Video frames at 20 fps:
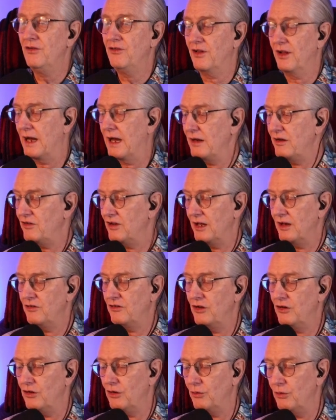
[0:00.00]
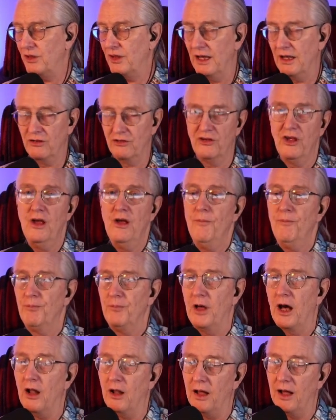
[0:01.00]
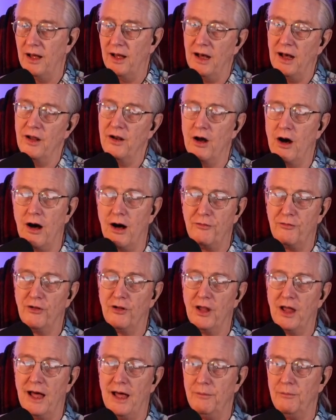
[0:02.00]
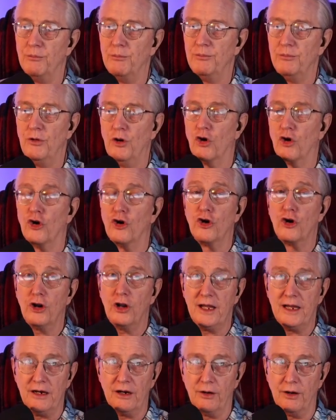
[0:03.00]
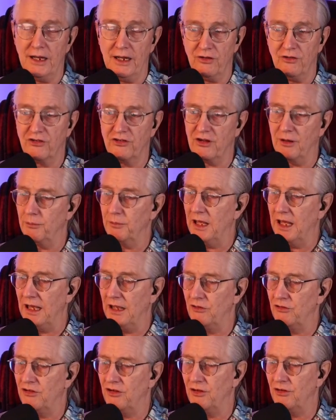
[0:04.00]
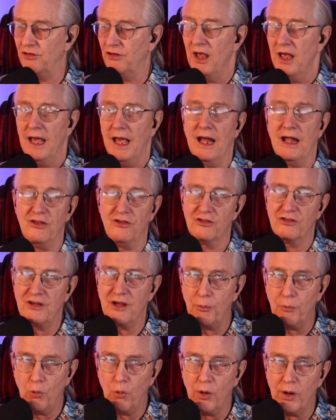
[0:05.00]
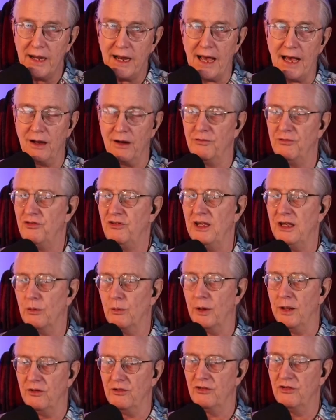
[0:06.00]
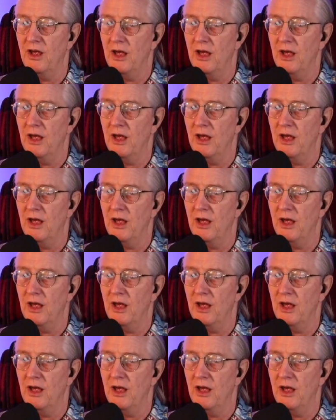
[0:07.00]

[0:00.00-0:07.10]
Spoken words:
that I tend to do things an awful lot earlier in some cases and somewhat out of sequence.